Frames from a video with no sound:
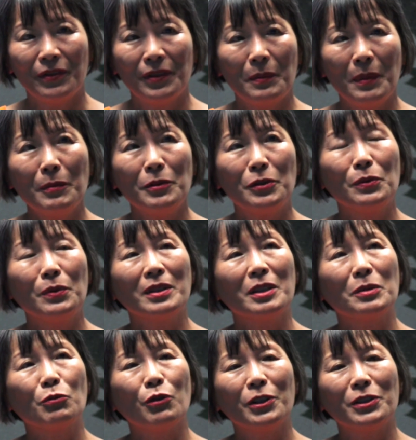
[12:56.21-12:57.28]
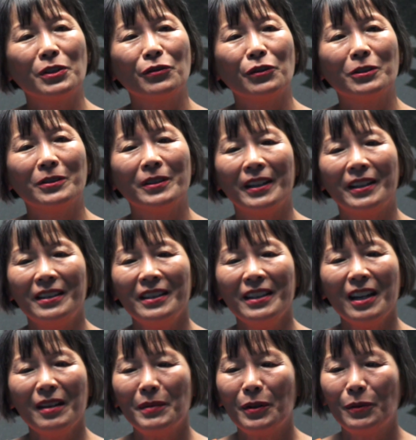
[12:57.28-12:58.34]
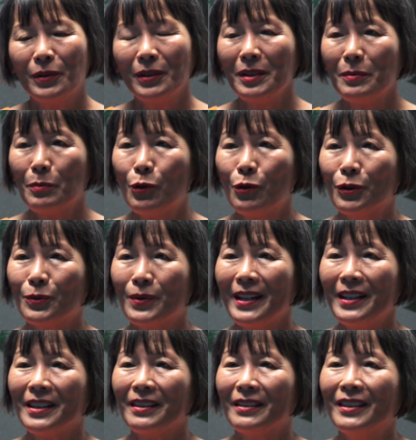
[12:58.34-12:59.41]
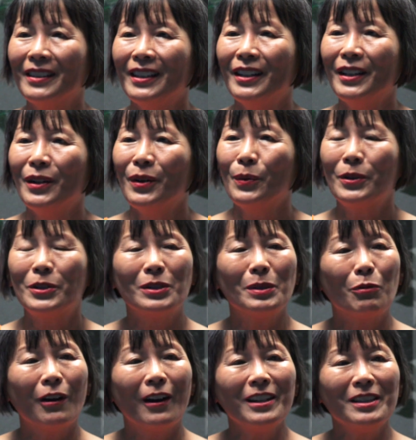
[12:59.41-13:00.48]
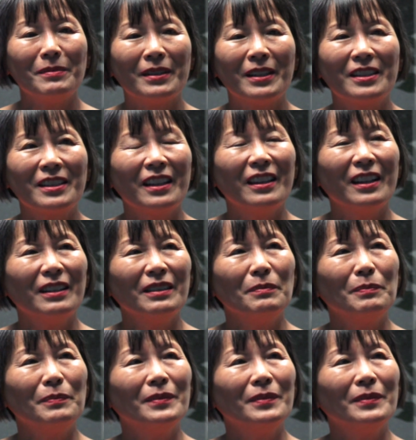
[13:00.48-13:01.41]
And I remember doing this project for a client. He gave me a really poor rating, which surprised me because I thought,